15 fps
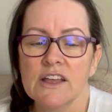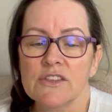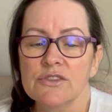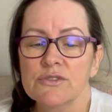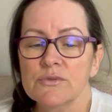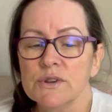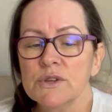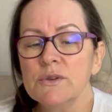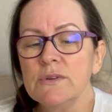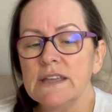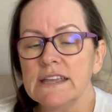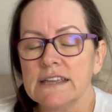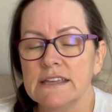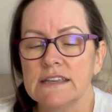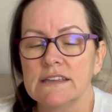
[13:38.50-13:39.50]
Through
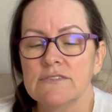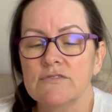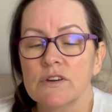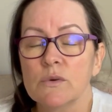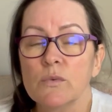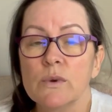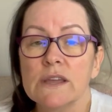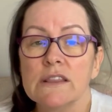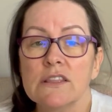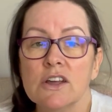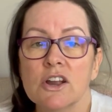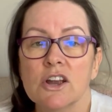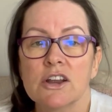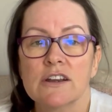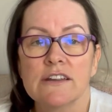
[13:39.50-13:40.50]
Eve, we
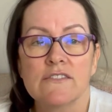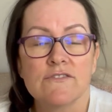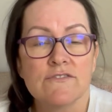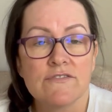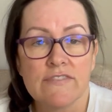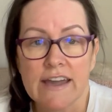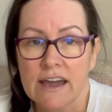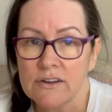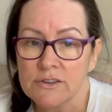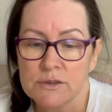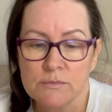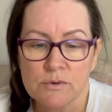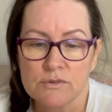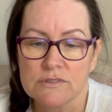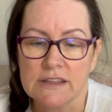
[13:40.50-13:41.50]
learn
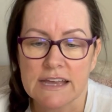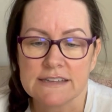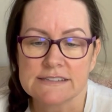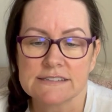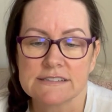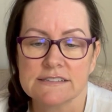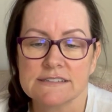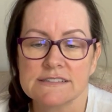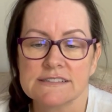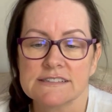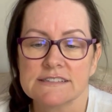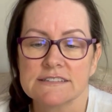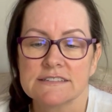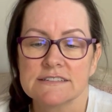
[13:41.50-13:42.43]
valuable lessons